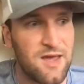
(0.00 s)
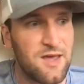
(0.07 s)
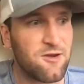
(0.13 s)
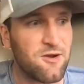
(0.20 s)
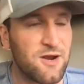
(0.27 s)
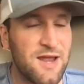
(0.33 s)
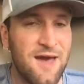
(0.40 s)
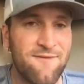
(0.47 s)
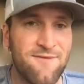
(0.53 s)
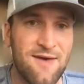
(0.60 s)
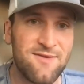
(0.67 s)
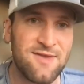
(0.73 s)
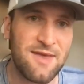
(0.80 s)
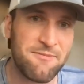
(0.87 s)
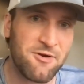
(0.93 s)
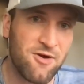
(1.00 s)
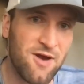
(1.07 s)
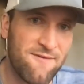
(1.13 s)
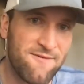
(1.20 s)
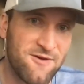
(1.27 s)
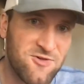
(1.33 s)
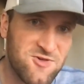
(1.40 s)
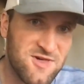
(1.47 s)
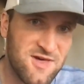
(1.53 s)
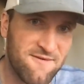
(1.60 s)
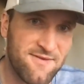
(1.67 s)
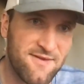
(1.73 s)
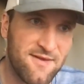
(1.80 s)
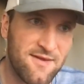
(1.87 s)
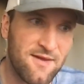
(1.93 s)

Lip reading: you're going to have a demographic shift.